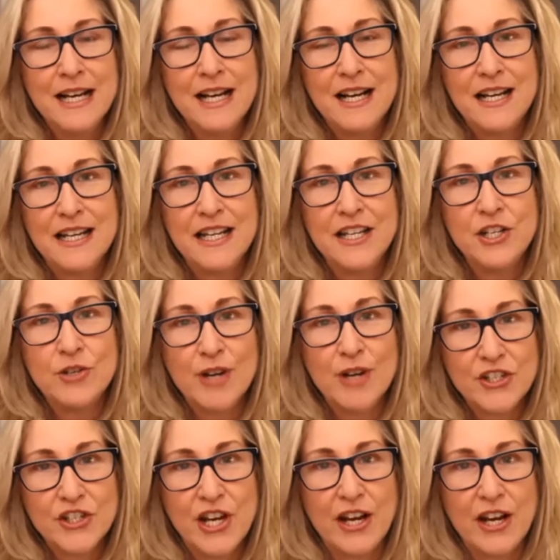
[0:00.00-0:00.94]

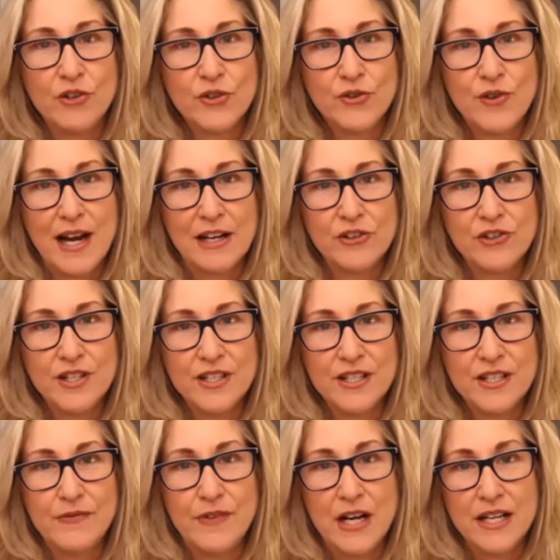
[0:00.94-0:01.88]
indirect channel
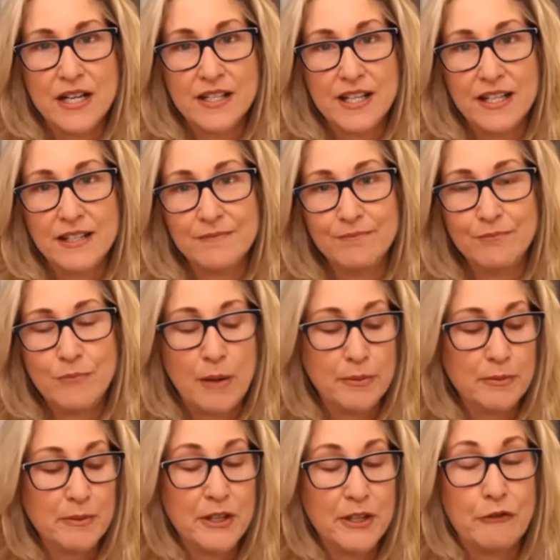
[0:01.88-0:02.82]
strategies, advising
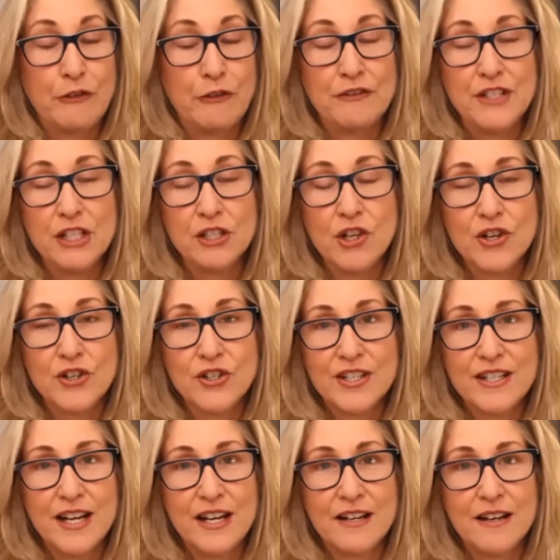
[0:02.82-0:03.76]
probably the 50
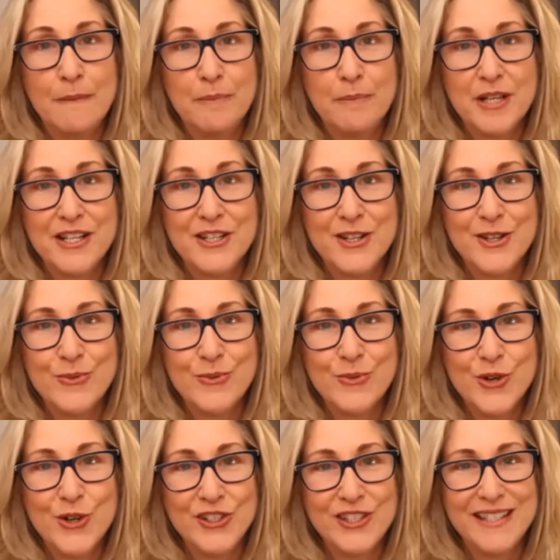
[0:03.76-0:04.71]
largest tech companies in the
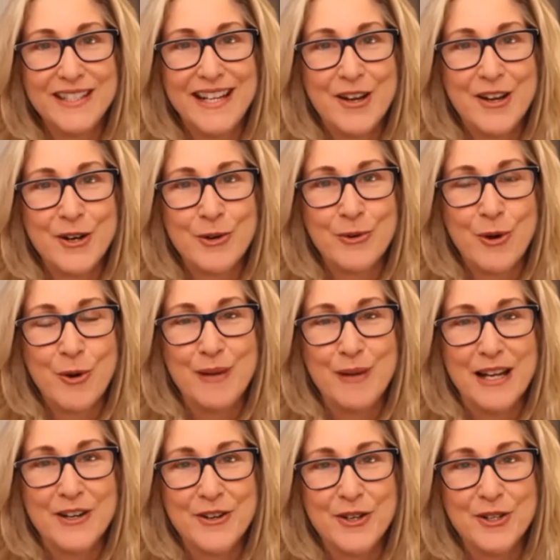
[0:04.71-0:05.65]
world in how to grow
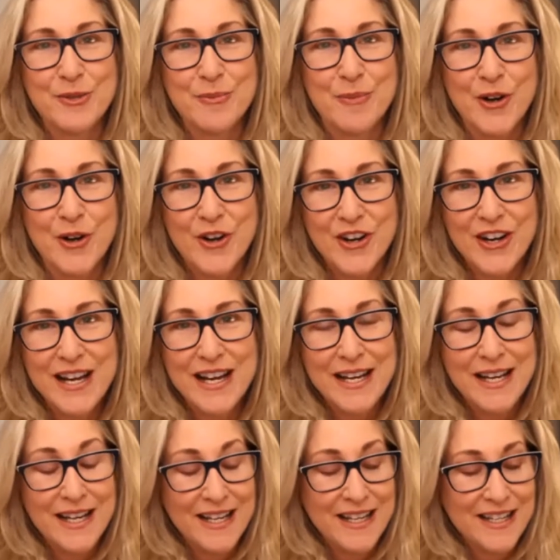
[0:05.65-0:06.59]
better and smarter.
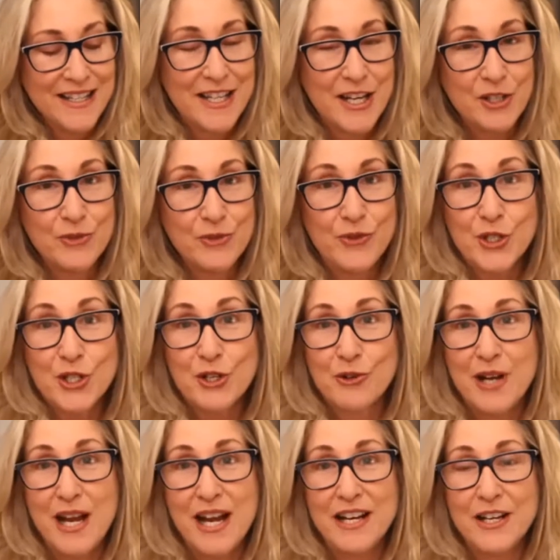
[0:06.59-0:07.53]
Salesforce
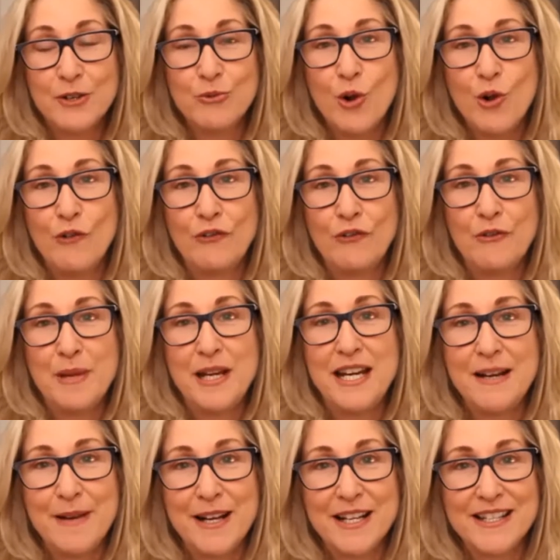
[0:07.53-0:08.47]
created a role for
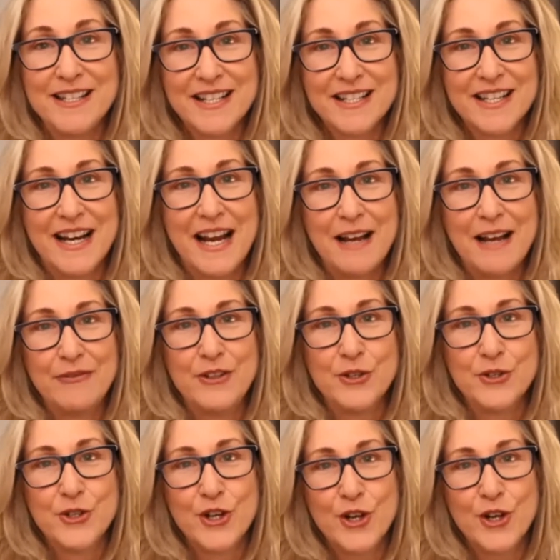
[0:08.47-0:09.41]
me about 6.5
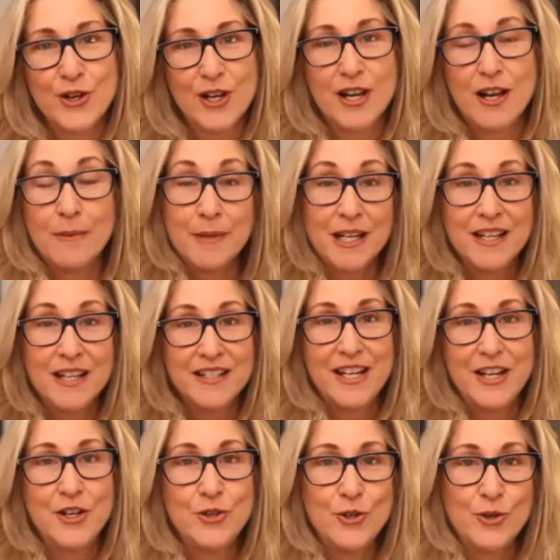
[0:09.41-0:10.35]
years ago to come and
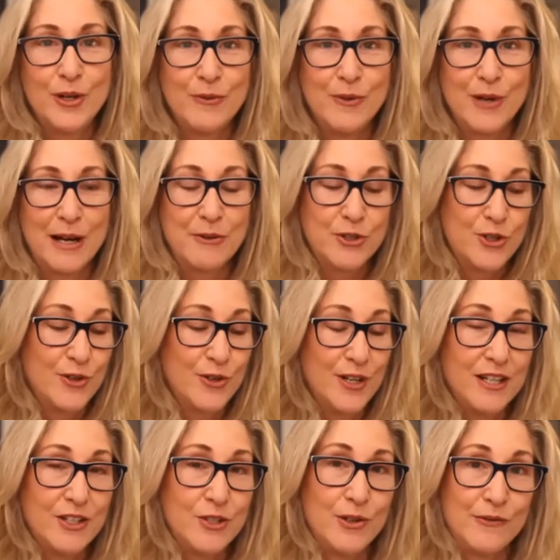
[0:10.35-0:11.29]
continue doing what I was
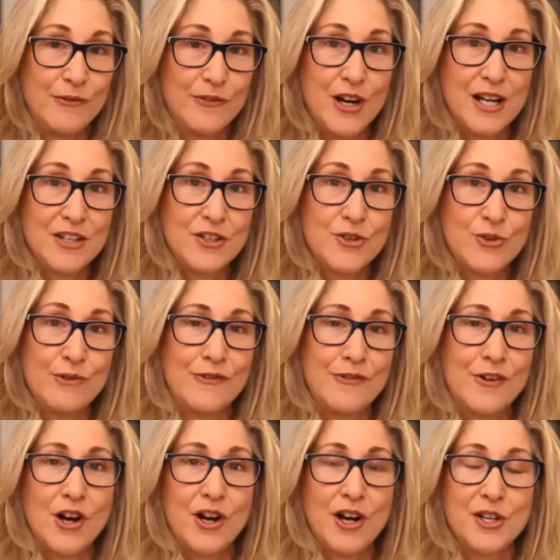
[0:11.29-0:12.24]
doing, do it for us, do it
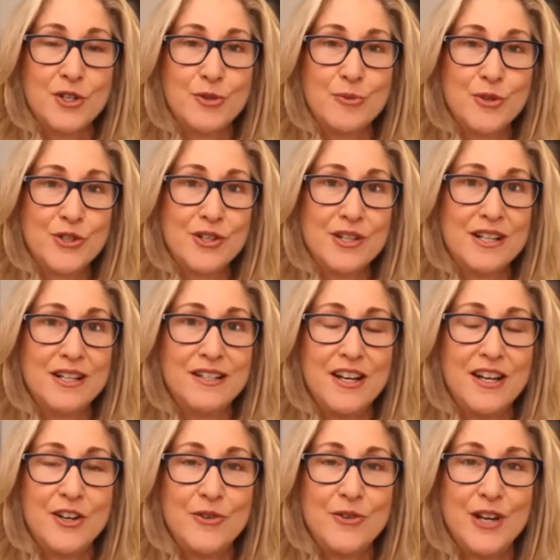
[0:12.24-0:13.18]
for our customers, and
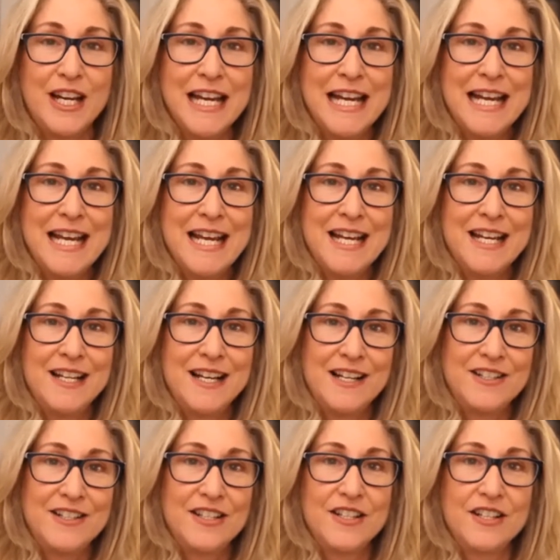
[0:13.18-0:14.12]
continuing
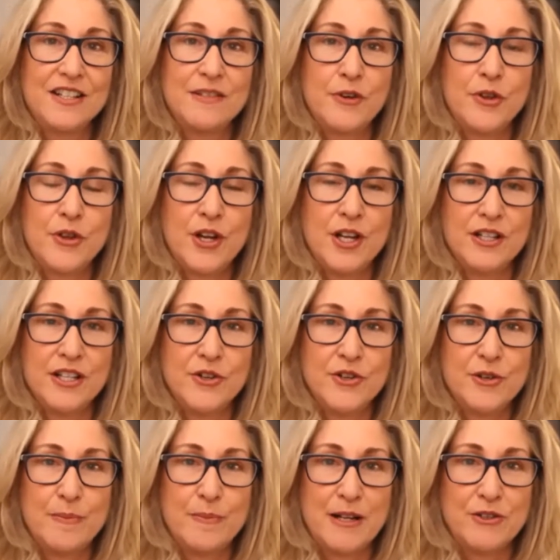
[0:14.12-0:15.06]
to deliver thought
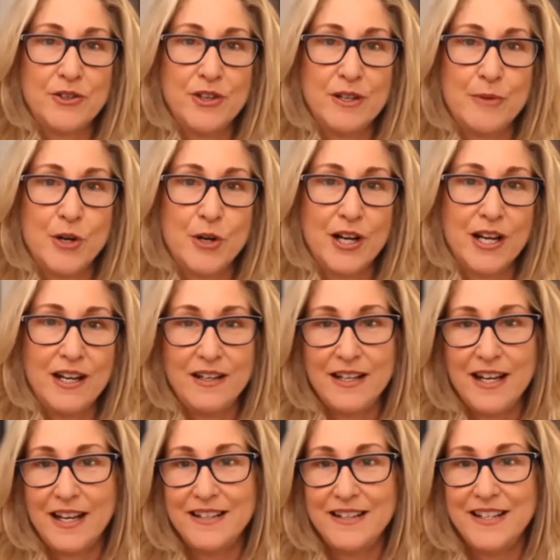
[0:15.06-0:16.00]
leadership out to the market.
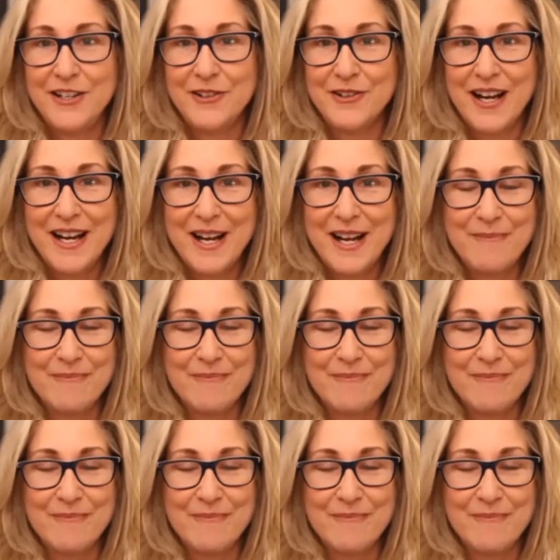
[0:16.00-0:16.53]
And here I am.